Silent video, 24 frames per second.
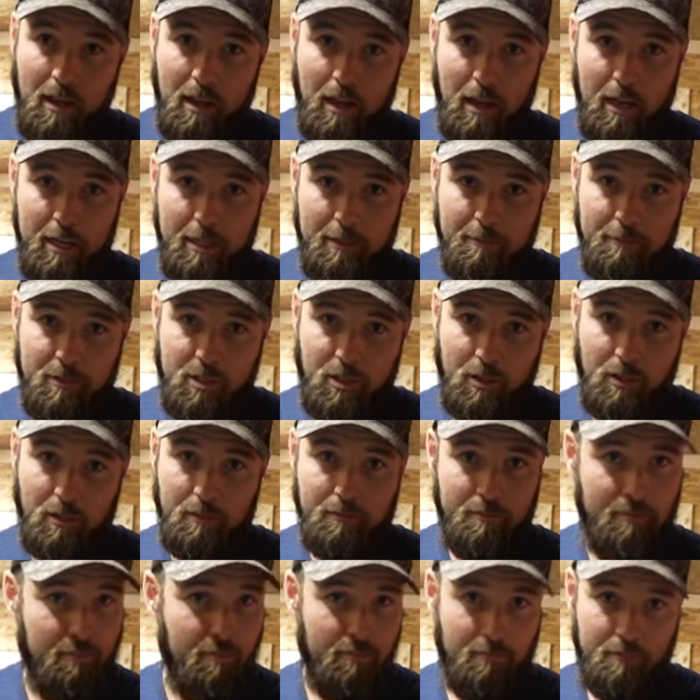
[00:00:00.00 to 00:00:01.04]
um,
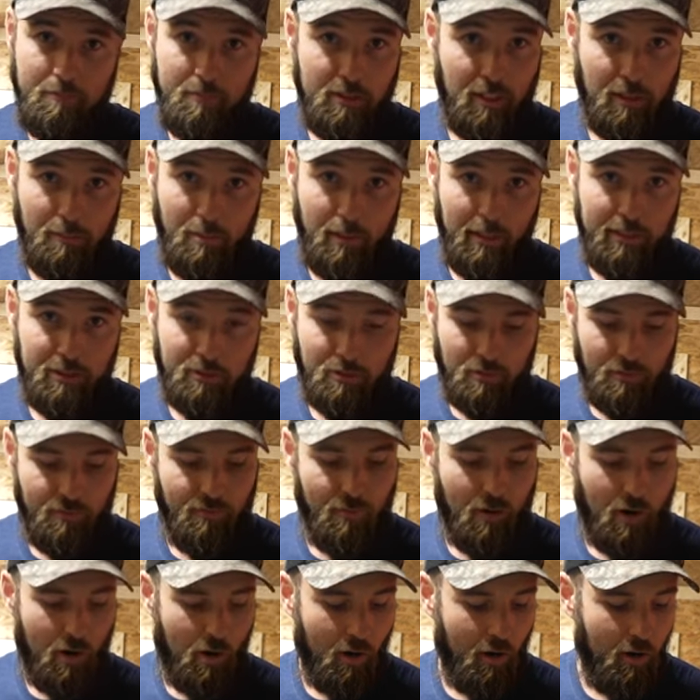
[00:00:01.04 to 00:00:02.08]
to someplace real
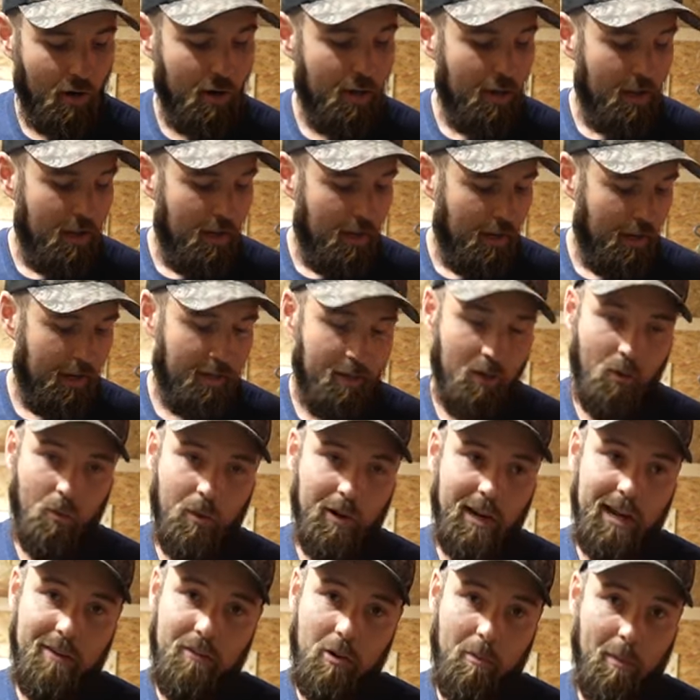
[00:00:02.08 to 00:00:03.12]
far and don't
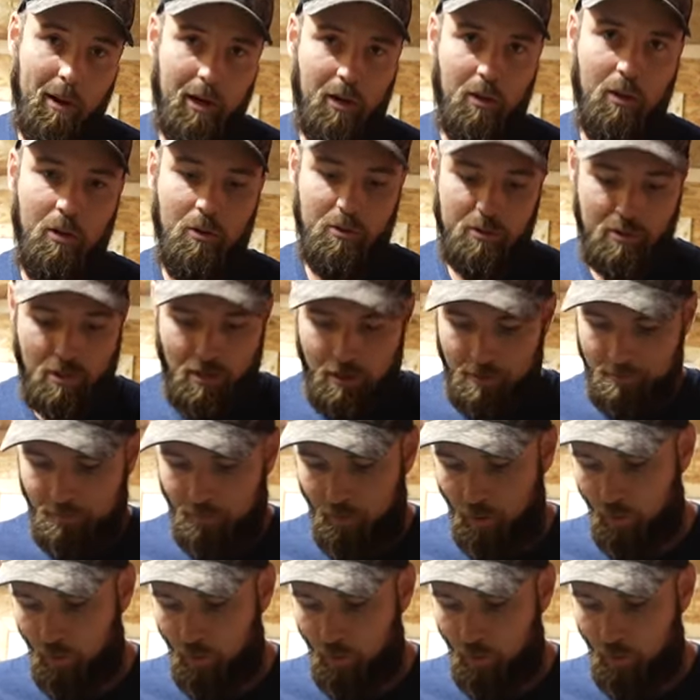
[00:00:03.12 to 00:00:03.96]
want to have all my clothes on.